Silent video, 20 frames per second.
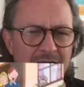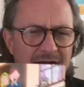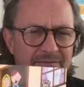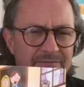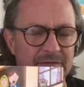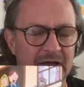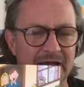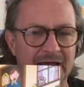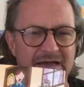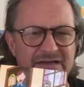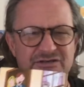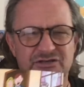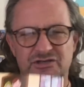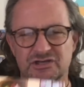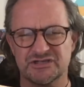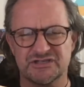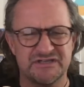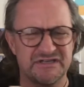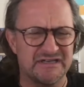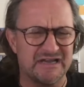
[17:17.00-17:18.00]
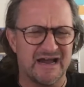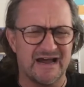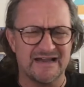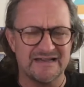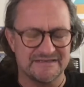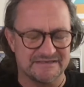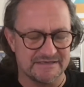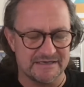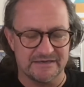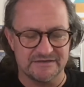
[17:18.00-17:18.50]
it's just
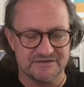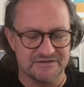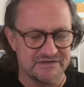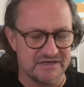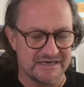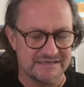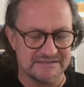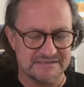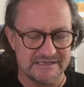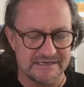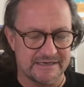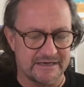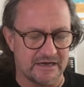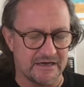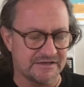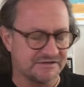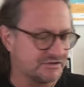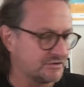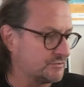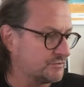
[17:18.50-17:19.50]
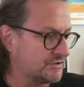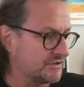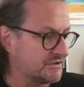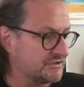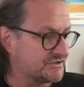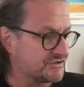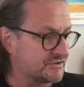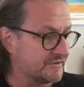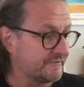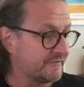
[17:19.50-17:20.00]
nice. It's nicely cartooned and
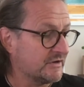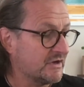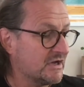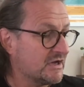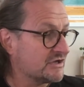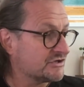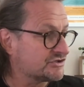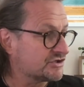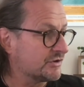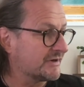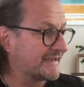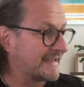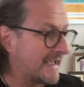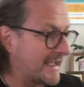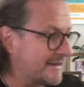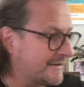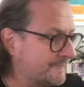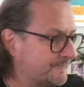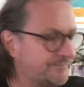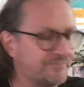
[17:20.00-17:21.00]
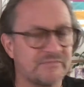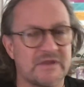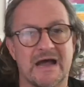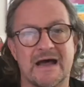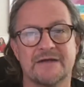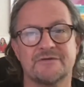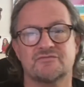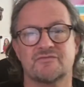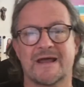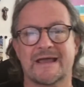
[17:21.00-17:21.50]
stuff. So again,
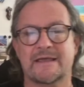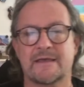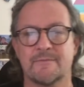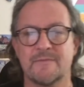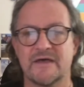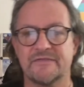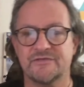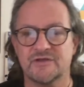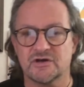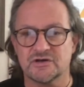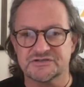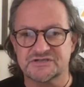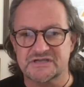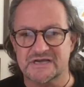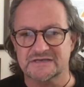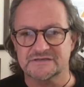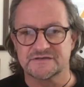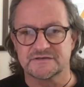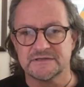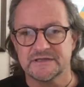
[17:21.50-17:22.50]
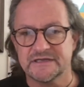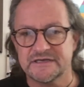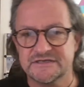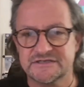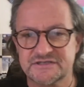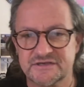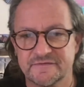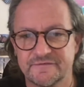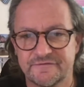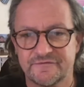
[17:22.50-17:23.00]
I'd recommend those. Thanks,
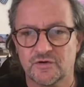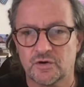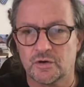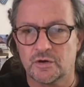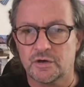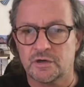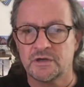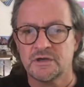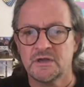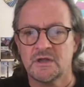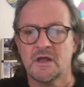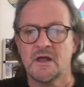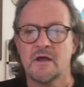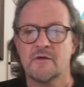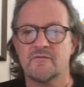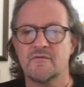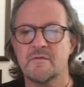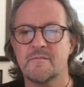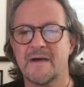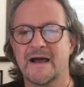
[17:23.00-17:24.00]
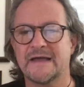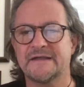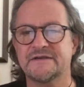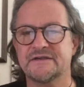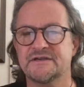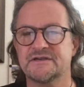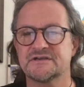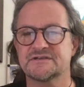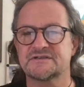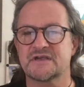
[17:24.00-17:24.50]
Lise, for
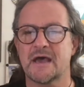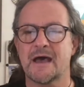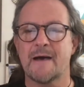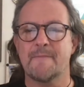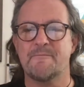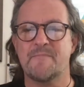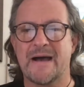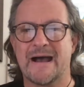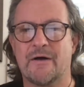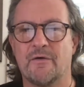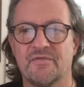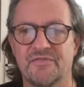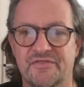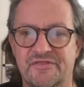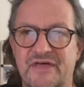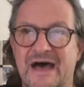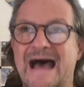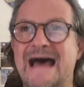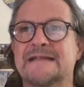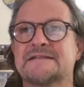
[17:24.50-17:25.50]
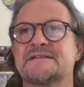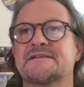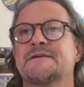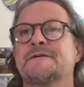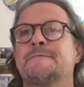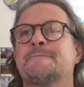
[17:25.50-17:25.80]
reminding us about that.